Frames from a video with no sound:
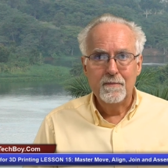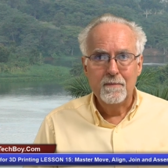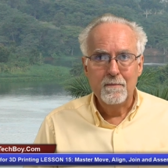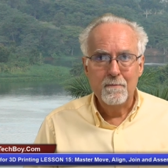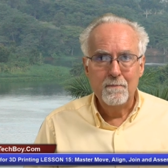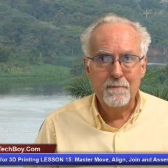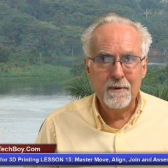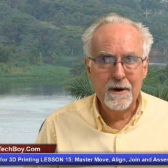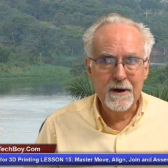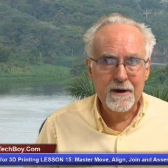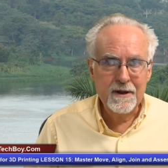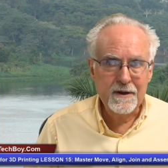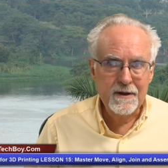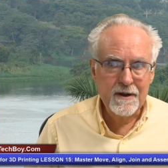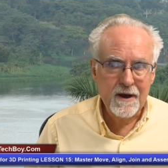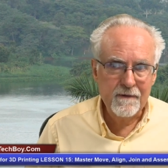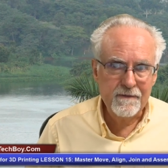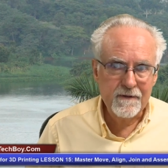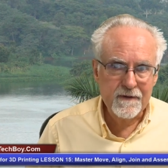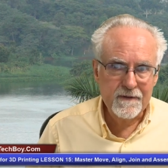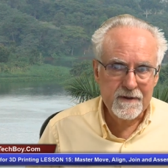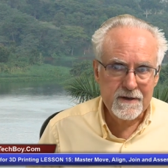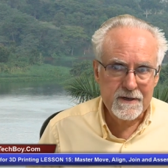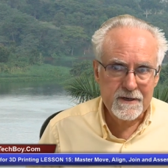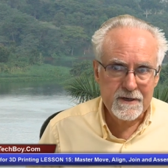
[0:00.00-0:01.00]
But enough
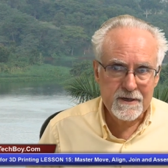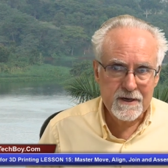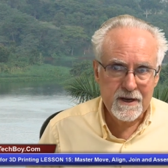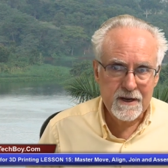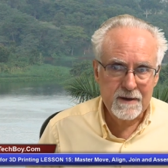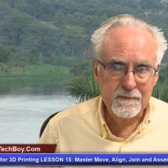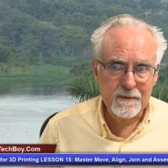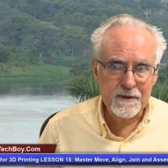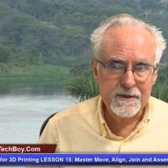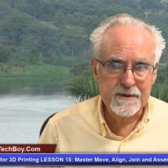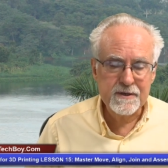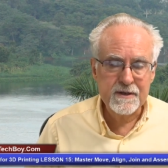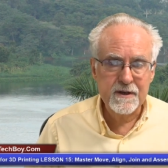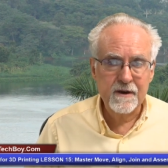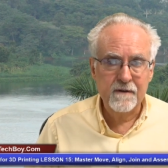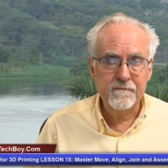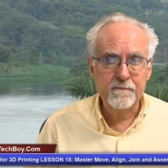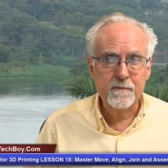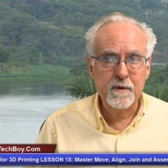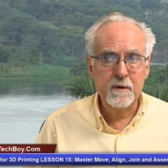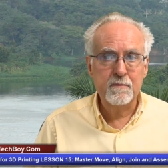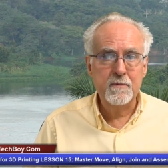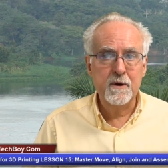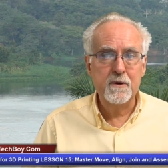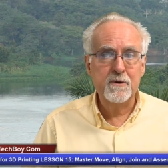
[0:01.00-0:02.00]
of this shameless self
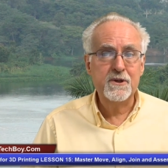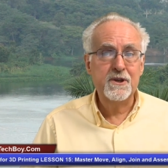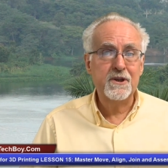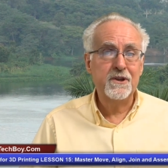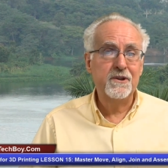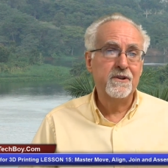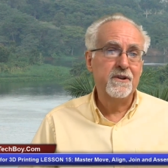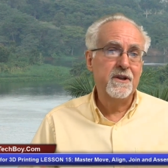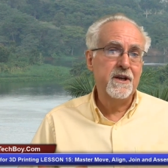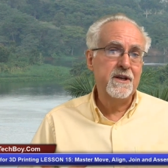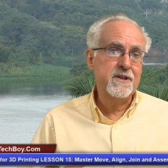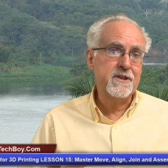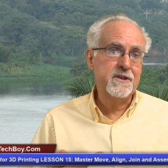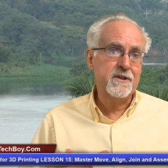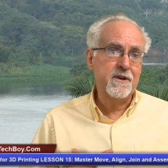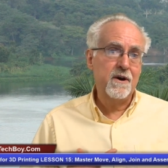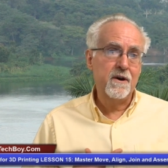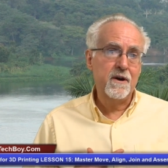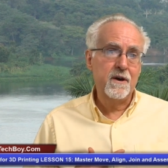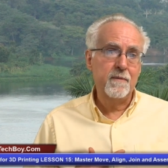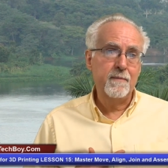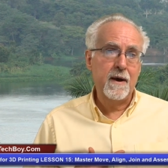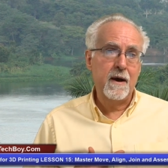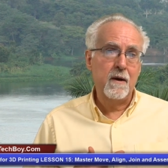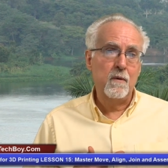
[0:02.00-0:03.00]
promotion. Let's talk
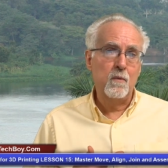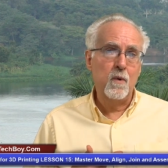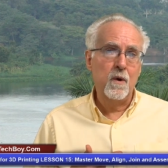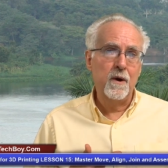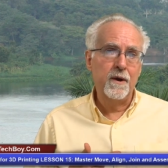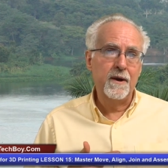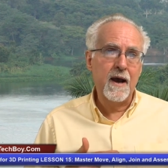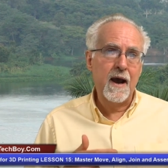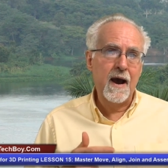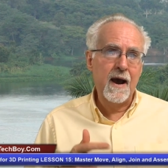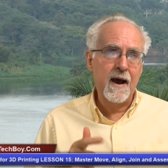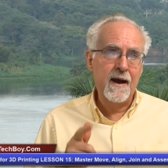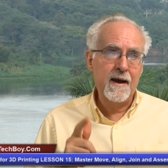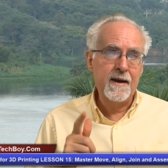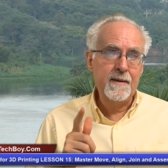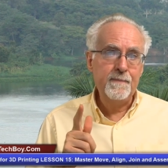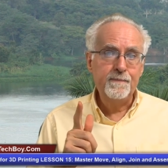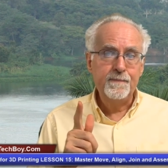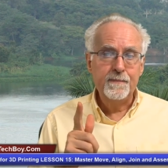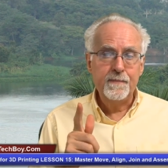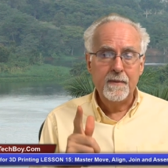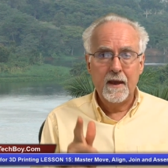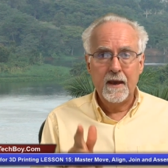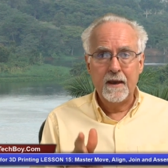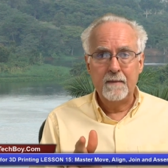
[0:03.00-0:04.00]
about what I
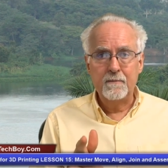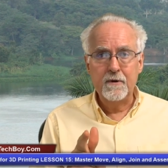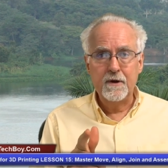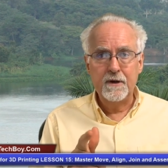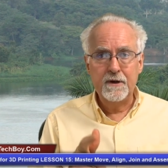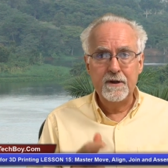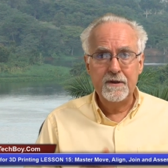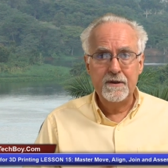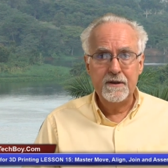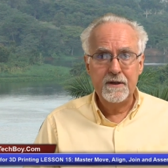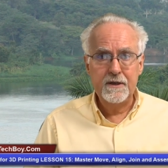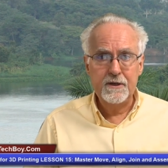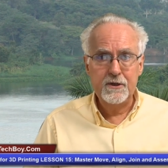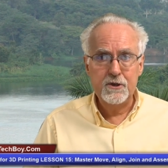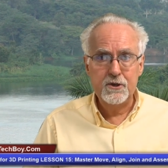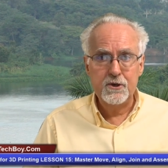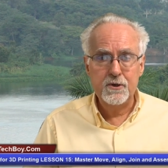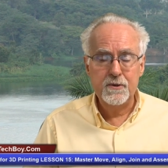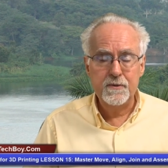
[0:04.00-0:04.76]
am going to teach you